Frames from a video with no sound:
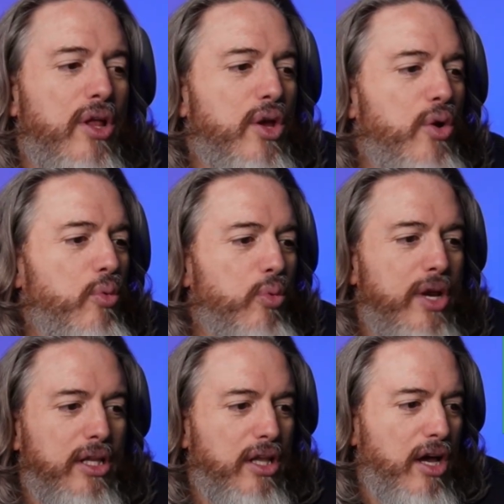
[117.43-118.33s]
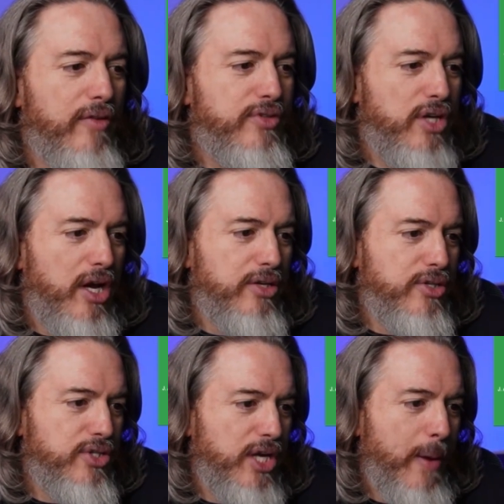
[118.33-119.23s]
We love Josh a
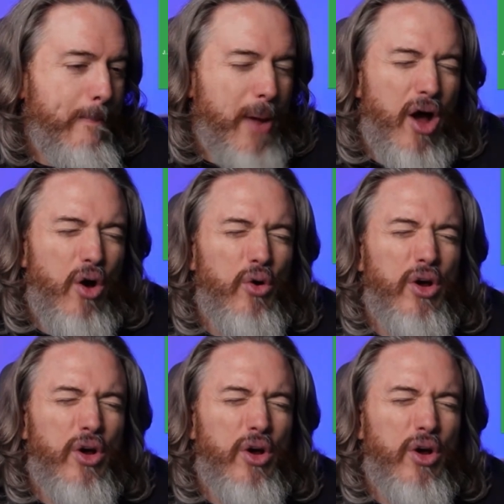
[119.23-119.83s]
champong.